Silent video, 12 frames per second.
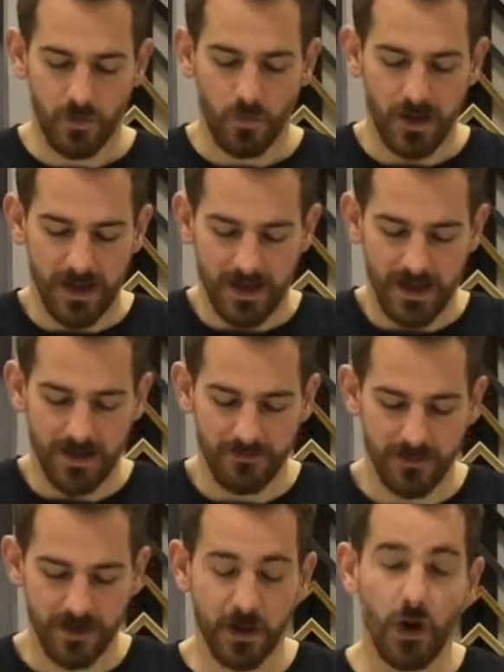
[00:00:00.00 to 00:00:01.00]
We have
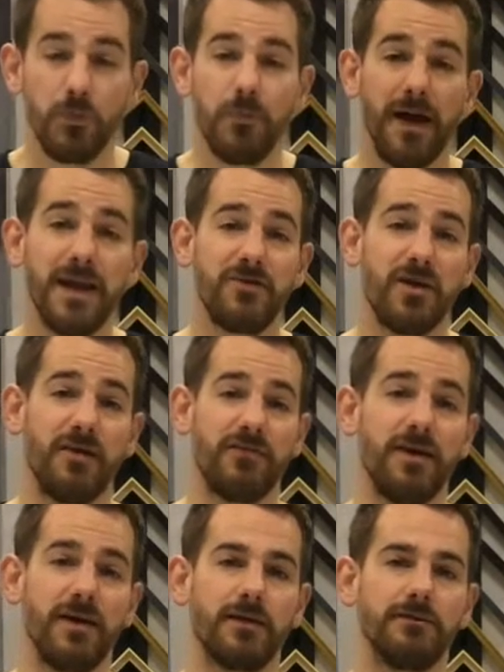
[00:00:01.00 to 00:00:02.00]
an opaque
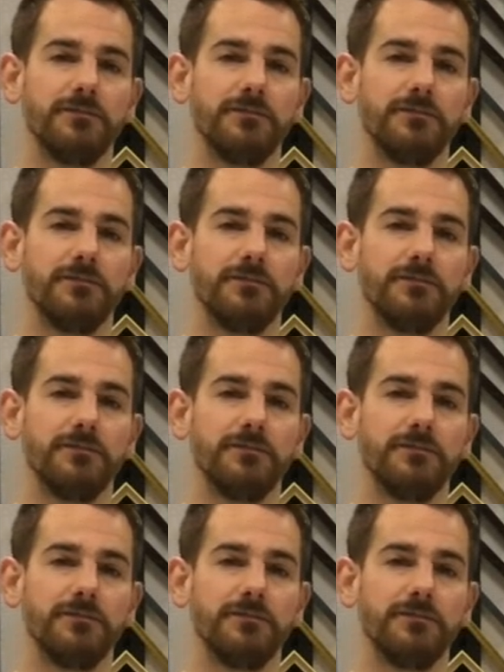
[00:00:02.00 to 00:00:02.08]
graphic